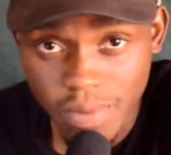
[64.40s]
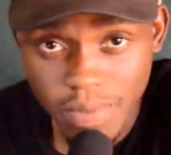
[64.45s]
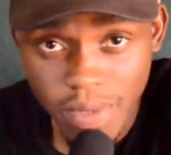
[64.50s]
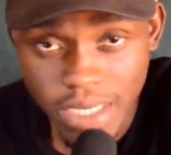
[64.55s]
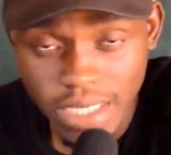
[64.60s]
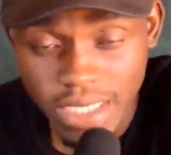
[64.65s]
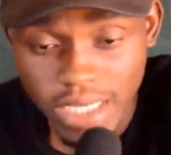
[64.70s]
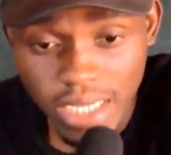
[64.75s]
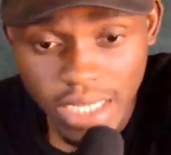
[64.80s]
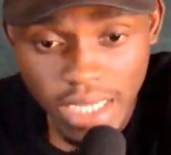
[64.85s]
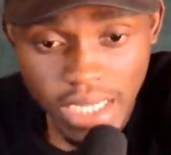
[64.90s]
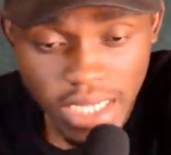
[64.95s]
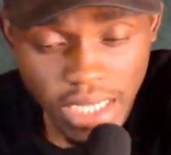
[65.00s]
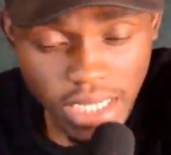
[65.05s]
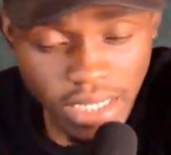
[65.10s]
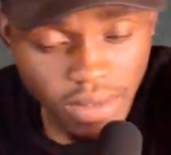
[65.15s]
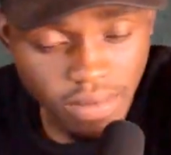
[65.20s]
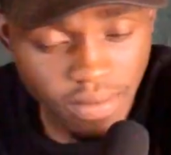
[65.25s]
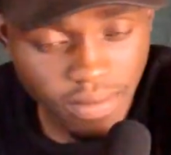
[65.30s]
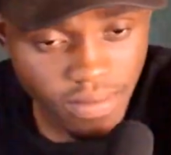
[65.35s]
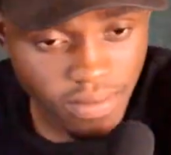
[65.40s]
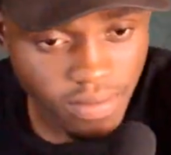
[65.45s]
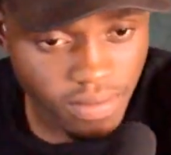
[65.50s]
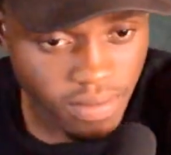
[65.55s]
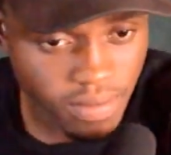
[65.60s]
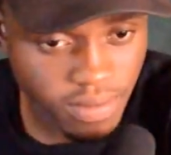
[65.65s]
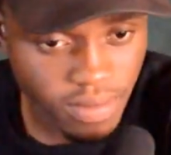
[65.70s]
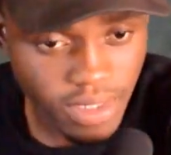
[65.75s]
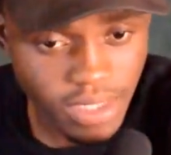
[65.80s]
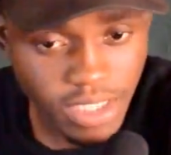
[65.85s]
and
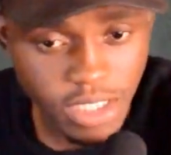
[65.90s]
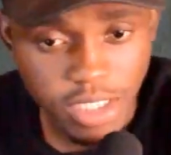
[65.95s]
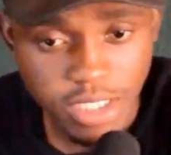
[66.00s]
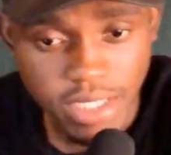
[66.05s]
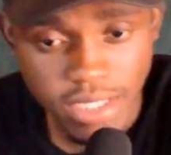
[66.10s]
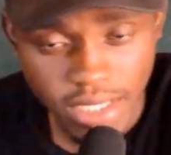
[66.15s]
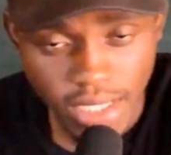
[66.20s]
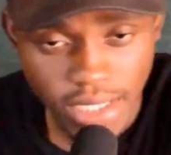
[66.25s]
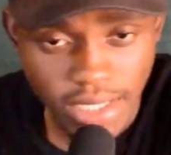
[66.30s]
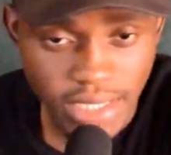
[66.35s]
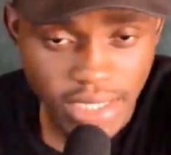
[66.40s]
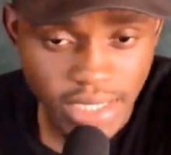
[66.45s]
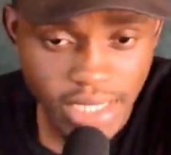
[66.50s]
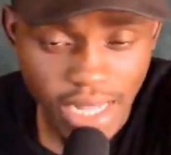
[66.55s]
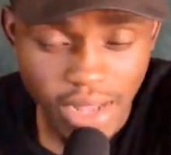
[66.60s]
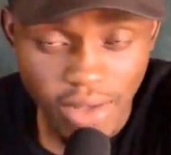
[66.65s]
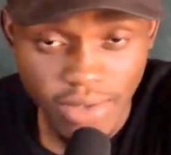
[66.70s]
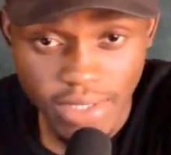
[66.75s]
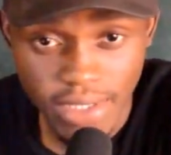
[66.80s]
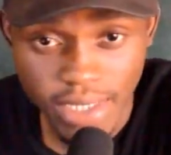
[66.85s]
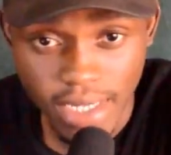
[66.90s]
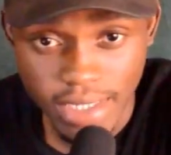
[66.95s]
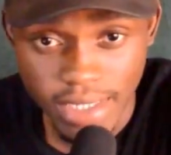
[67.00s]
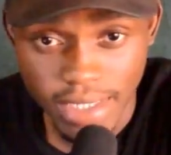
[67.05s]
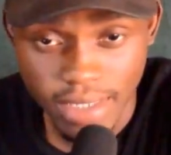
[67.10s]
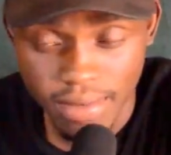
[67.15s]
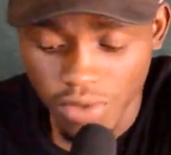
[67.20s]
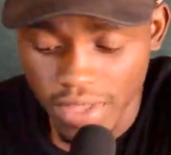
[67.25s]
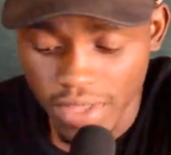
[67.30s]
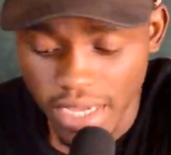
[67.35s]
it's now set
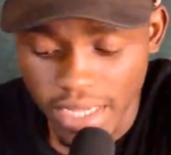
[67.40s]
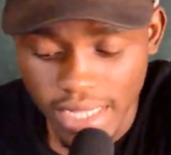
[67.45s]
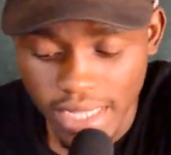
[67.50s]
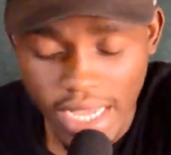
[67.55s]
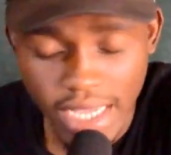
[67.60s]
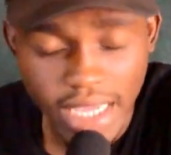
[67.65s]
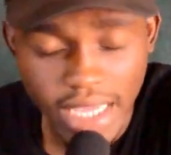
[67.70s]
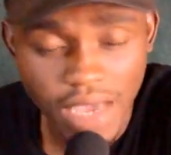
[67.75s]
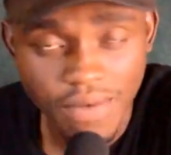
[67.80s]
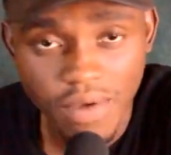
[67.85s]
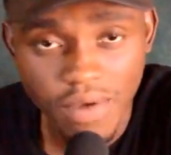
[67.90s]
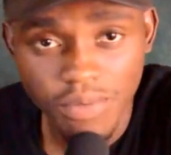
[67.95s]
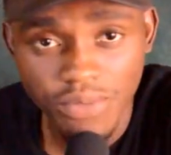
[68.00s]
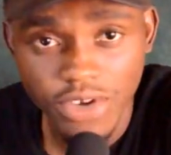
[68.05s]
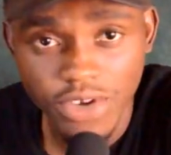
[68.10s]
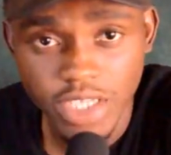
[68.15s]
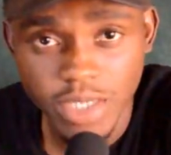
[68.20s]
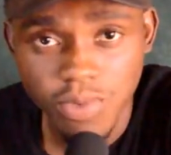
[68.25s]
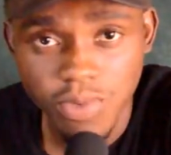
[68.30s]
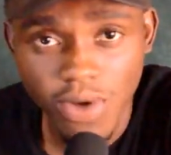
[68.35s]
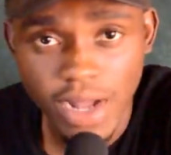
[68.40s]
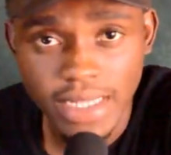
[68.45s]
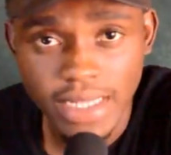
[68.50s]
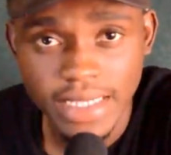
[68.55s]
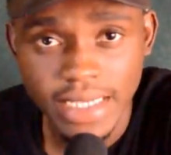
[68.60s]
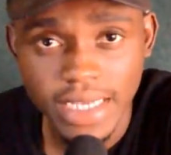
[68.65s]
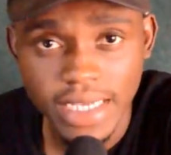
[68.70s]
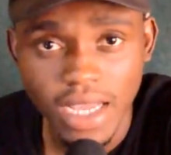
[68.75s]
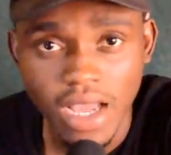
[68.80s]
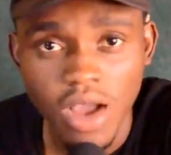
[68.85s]
to think that Kevin Prince
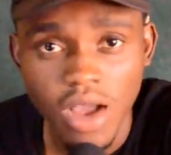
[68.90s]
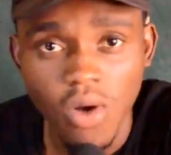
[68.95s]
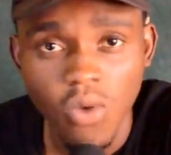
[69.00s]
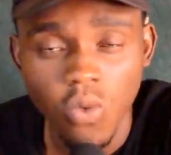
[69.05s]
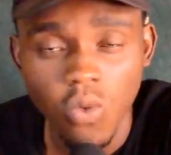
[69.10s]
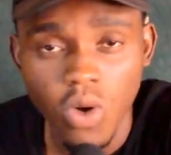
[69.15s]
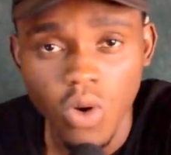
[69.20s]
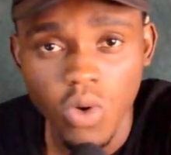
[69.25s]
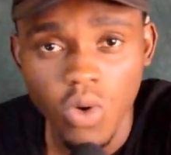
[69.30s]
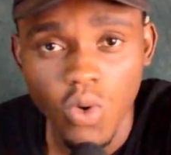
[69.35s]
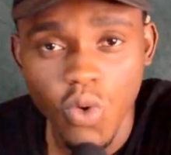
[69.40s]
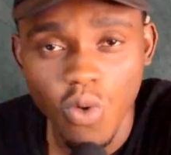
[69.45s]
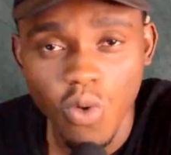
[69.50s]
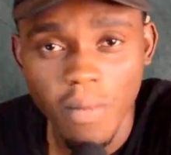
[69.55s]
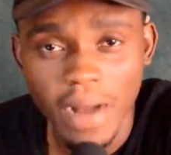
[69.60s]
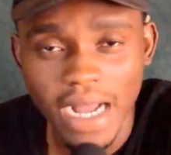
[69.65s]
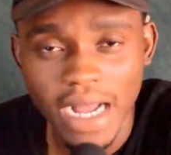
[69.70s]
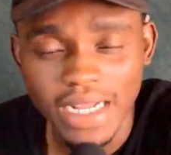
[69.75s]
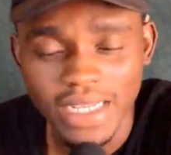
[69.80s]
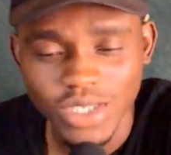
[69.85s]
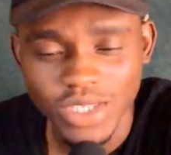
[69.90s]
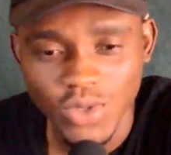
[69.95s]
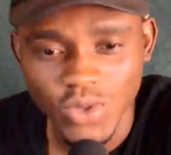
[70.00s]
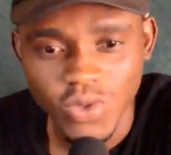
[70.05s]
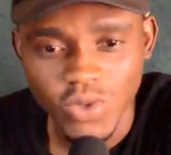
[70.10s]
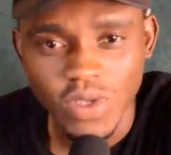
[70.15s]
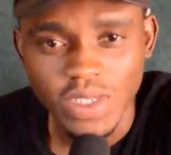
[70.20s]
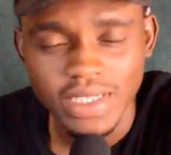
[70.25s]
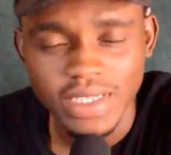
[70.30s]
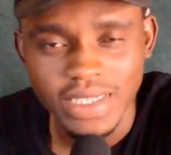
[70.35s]
Boateng will go back to
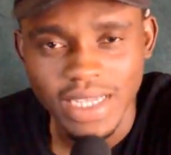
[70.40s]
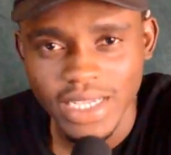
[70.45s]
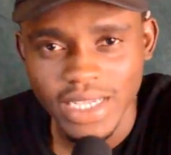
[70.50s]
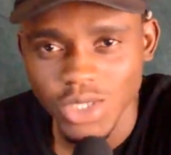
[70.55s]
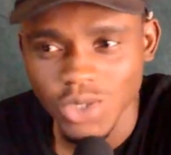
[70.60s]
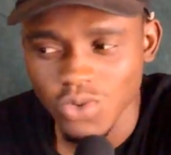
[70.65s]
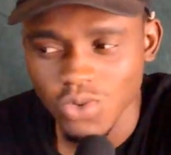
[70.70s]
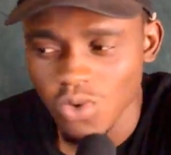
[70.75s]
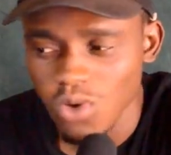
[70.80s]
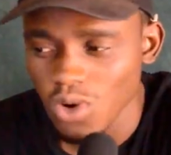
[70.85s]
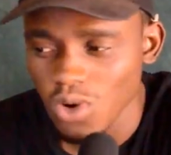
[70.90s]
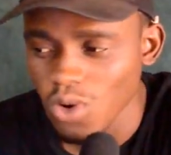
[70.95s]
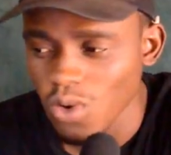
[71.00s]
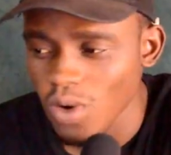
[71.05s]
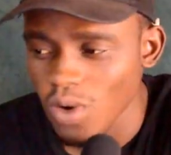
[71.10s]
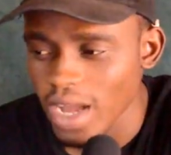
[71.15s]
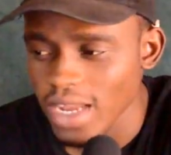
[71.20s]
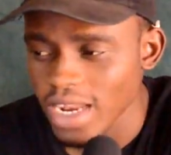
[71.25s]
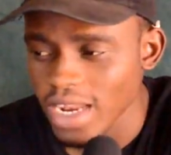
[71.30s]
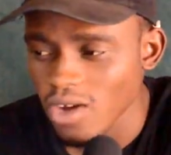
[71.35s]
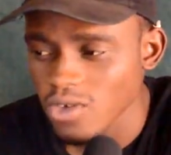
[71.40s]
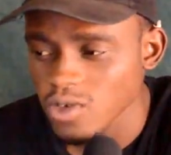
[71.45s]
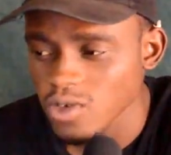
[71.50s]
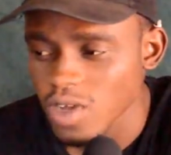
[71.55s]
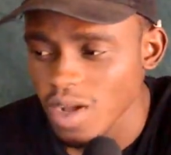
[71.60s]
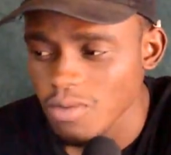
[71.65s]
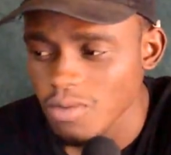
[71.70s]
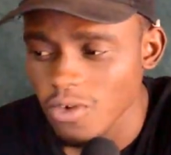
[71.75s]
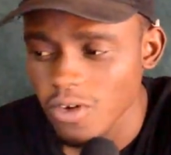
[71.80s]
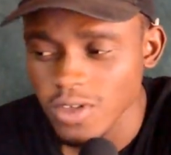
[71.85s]
Sassuolo. And
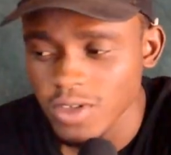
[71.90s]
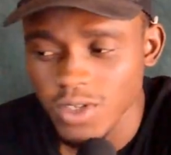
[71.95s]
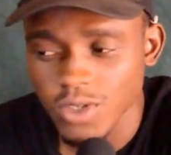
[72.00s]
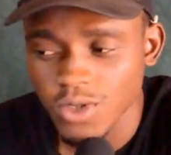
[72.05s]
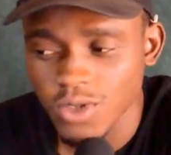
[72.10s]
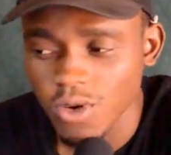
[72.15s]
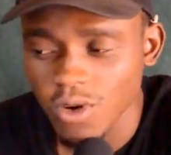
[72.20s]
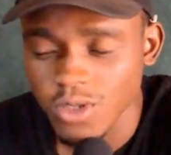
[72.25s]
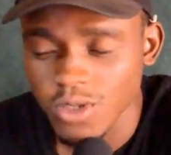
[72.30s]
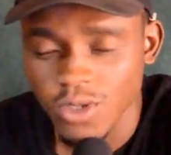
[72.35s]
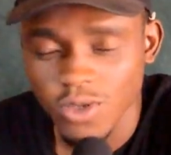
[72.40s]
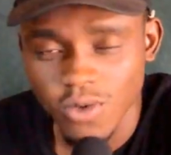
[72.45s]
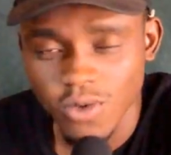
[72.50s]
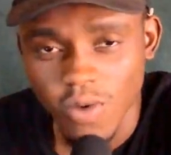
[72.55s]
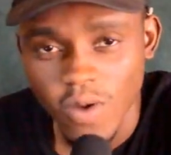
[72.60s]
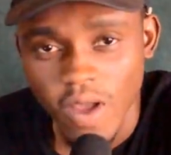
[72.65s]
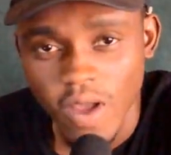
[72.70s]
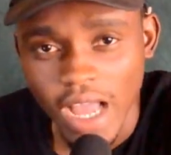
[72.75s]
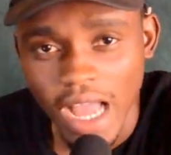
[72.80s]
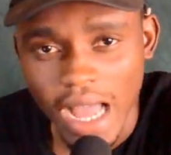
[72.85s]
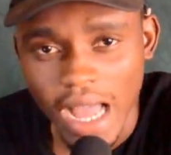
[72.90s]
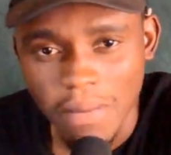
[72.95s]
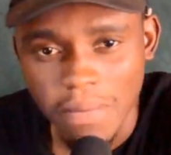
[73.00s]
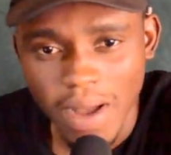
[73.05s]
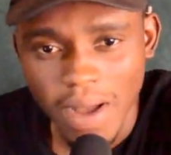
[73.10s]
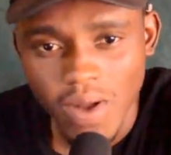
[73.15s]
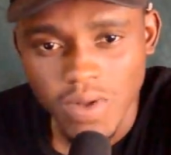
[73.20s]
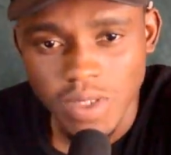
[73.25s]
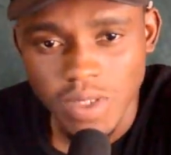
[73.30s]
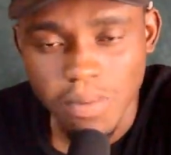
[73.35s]
also I'm going to talk to you about